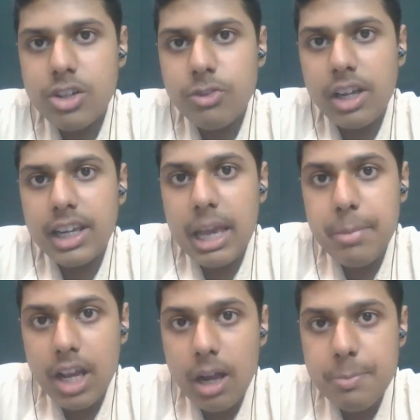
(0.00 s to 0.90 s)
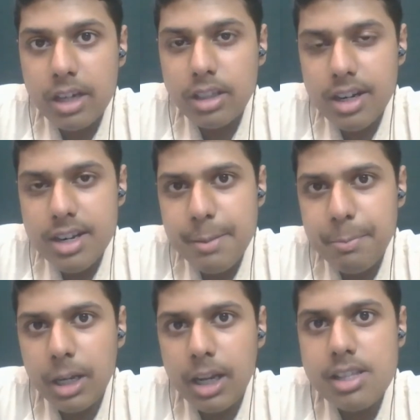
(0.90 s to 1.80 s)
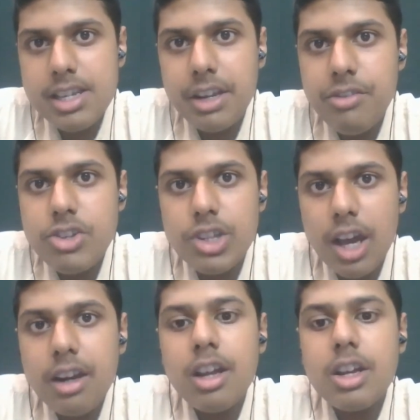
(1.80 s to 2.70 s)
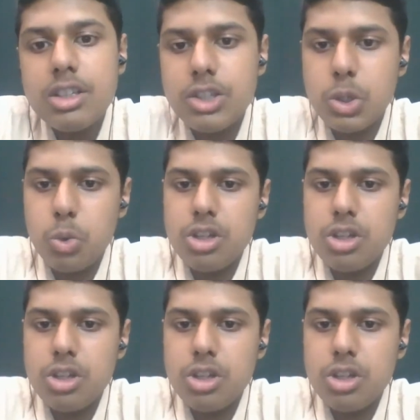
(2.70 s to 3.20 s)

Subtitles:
while gamecups are the receptacles in which they are stored.